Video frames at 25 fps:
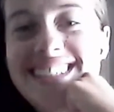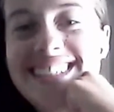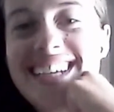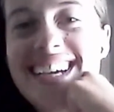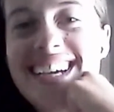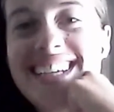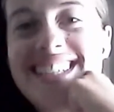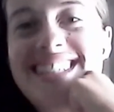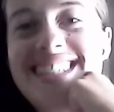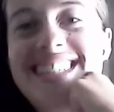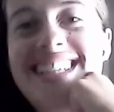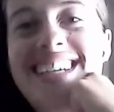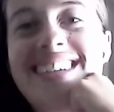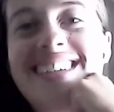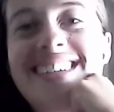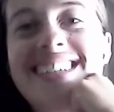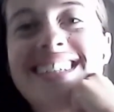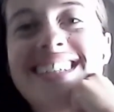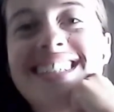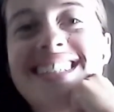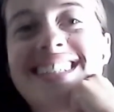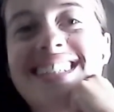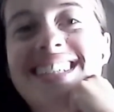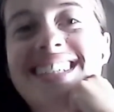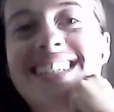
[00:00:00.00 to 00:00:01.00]
yes, there
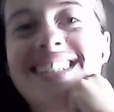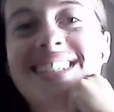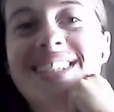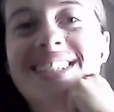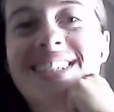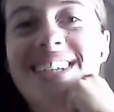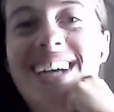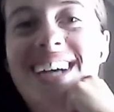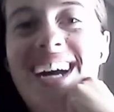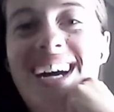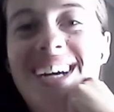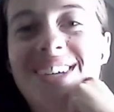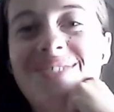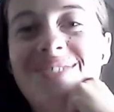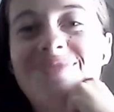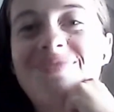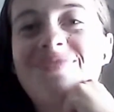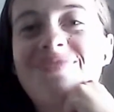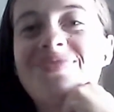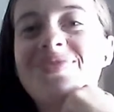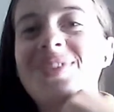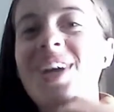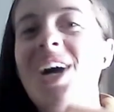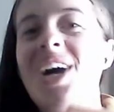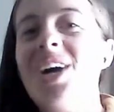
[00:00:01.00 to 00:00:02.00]
is. There's a
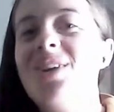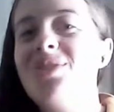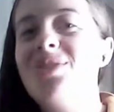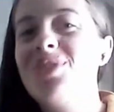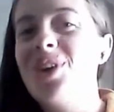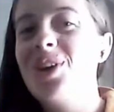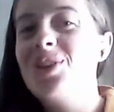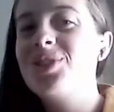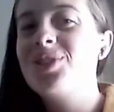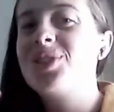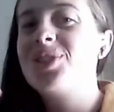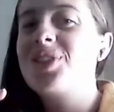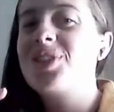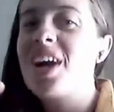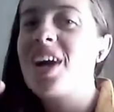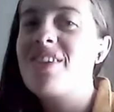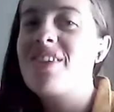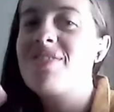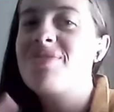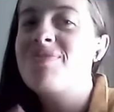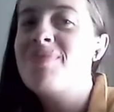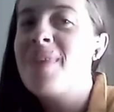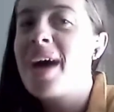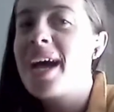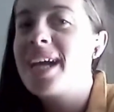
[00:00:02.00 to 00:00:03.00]
um, a roller
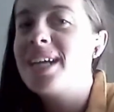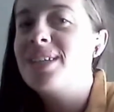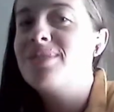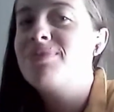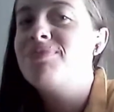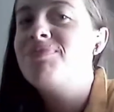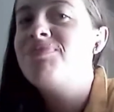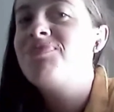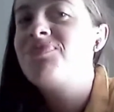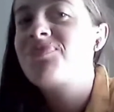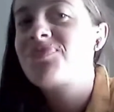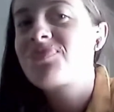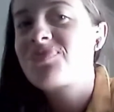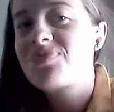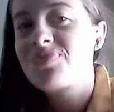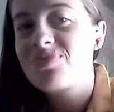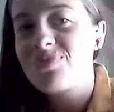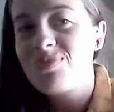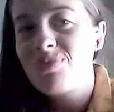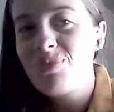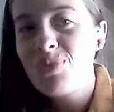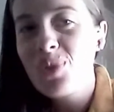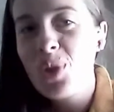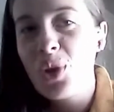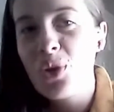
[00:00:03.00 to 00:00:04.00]
I've made
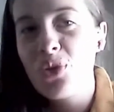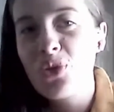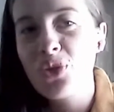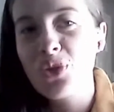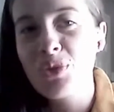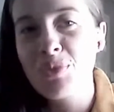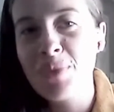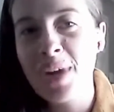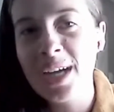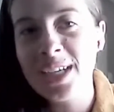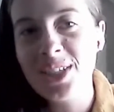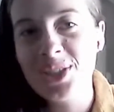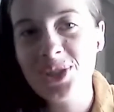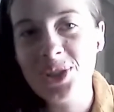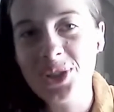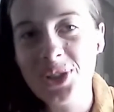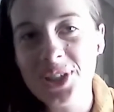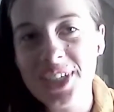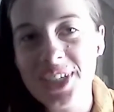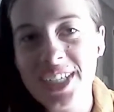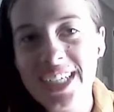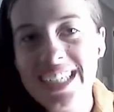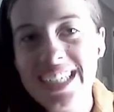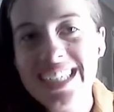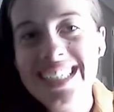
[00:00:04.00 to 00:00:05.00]
for my
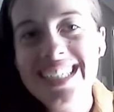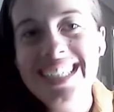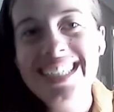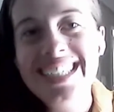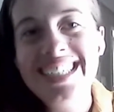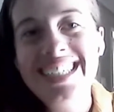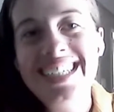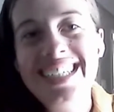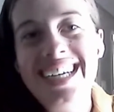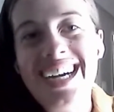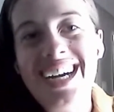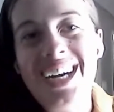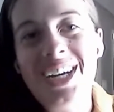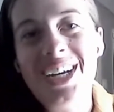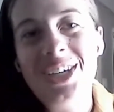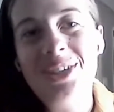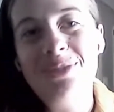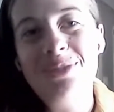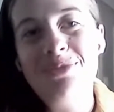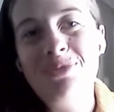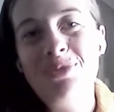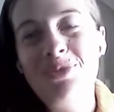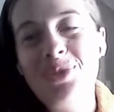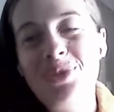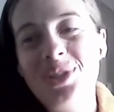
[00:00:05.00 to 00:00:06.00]
daughter
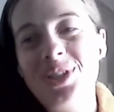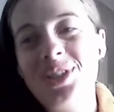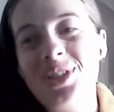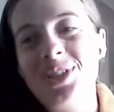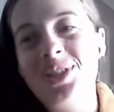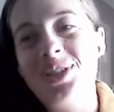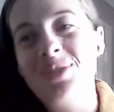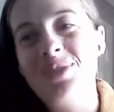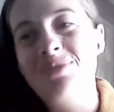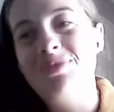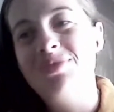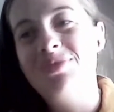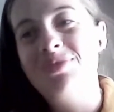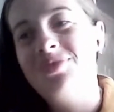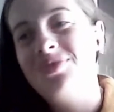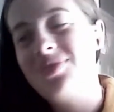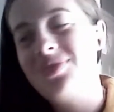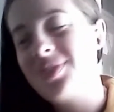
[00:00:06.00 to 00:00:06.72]
um, with some